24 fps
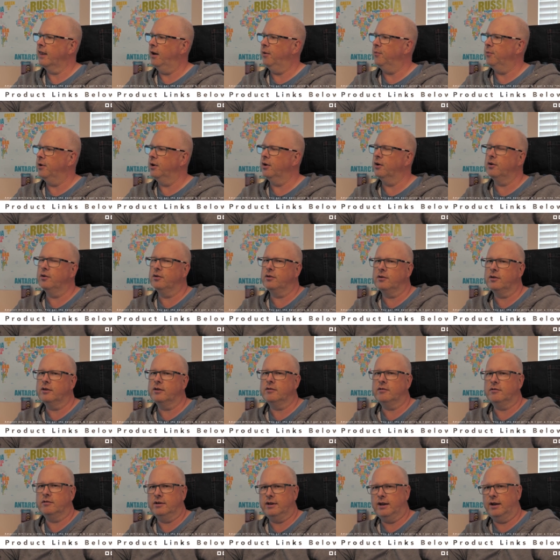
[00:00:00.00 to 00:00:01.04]
and we all
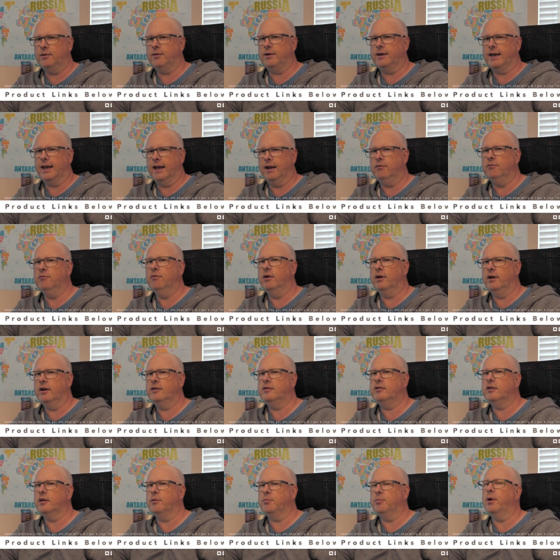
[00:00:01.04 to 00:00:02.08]
now and again run
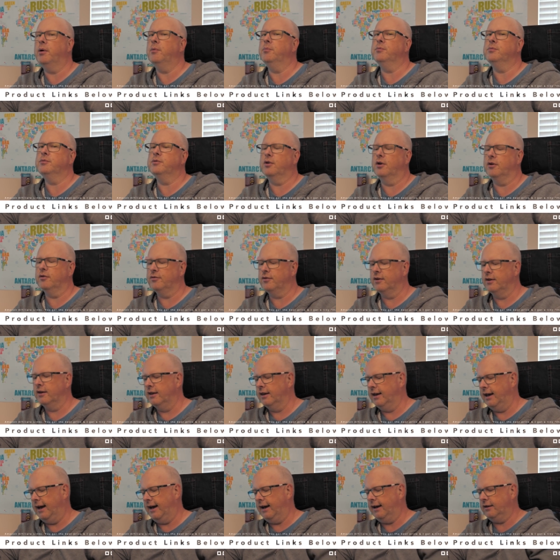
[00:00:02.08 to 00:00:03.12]
into the problems of,
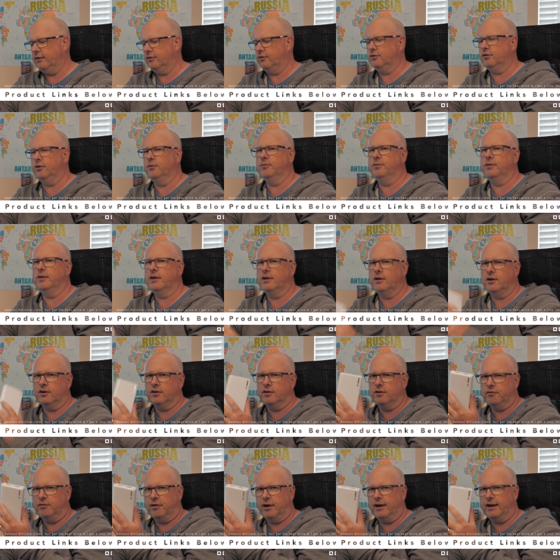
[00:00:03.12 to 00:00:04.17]
has something got
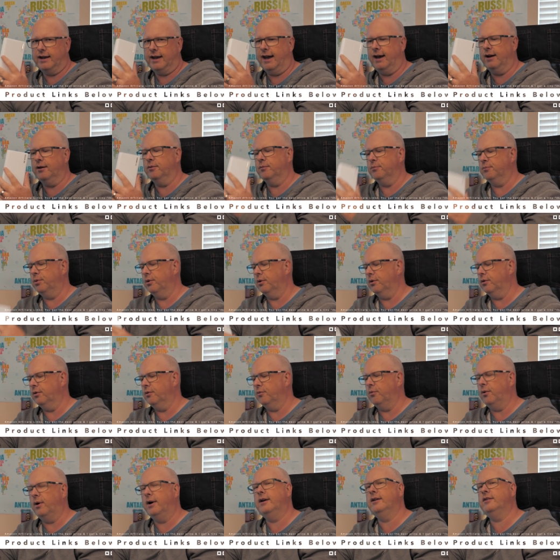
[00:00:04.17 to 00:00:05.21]
the right output?
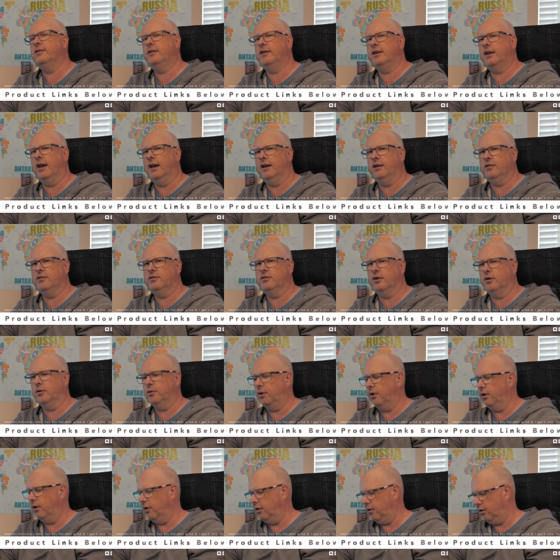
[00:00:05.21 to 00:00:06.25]
Why is it getting so
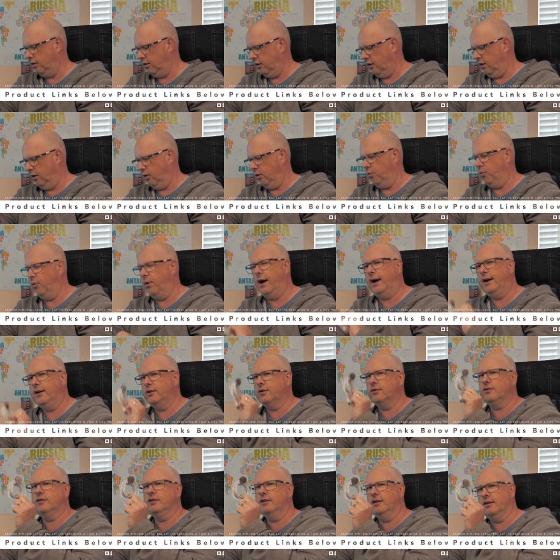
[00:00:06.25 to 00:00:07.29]
hot? Why
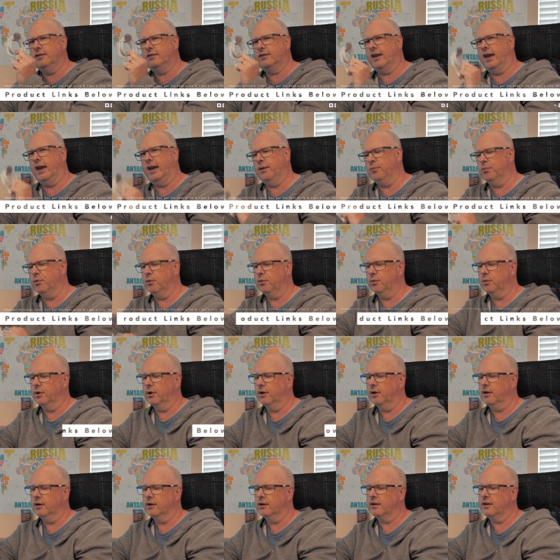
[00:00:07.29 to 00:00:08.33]
doesn't this cable
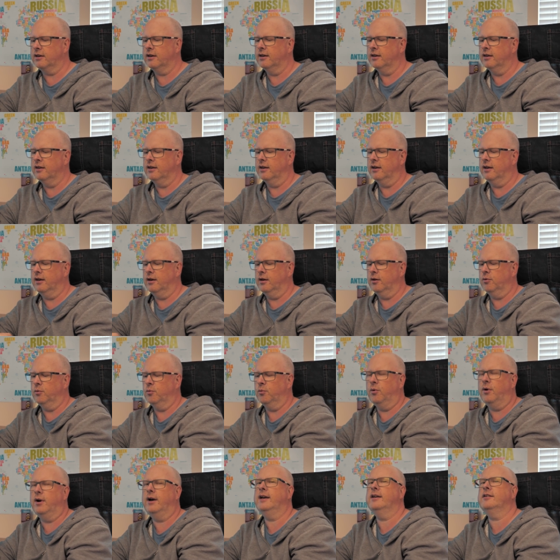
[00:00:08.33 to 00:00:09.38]
work?
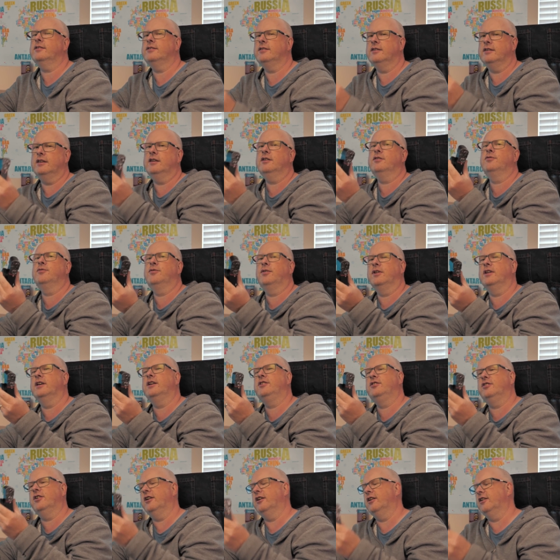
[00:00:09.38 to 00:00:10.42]
Why hasn't this fully
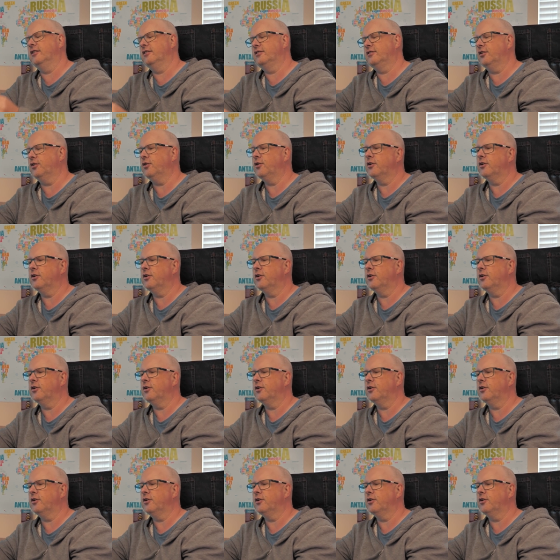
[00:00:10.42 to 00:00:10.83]
charged?